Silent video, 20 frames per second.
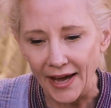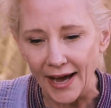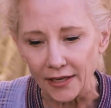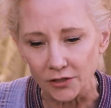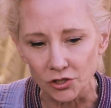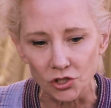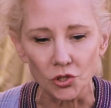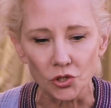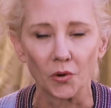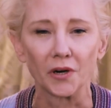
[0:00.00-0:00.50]

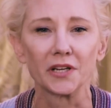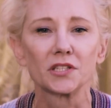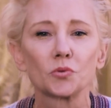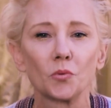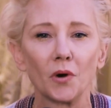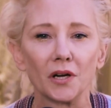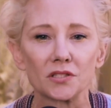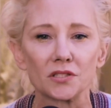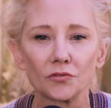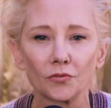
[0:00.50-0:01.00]
that
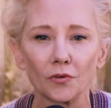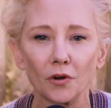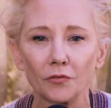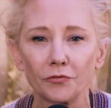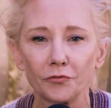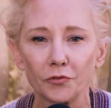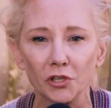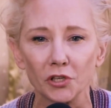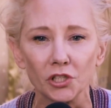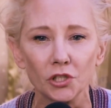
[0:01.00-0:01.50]
choice
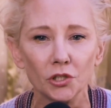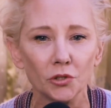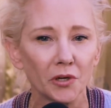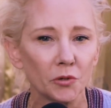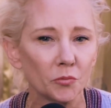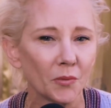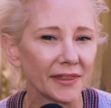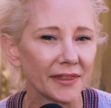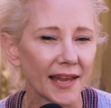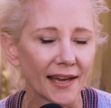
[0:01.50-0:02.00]
was for
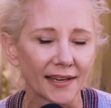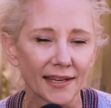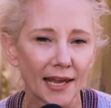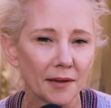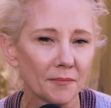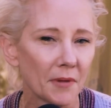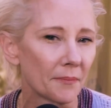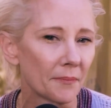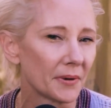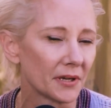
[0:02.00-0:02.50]
you and when
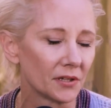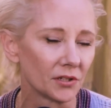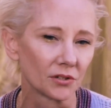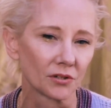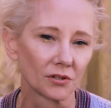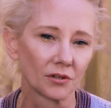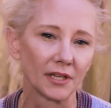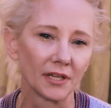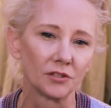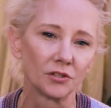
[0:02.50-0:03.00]
that came
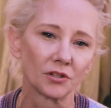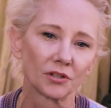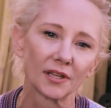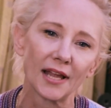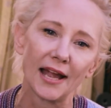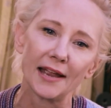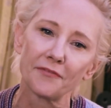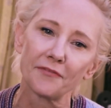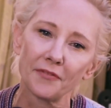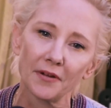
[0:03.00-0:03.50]
up in your
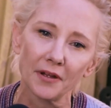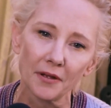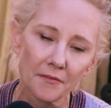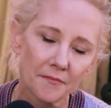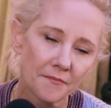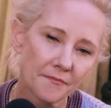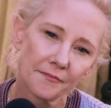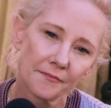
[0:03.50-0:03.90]
life?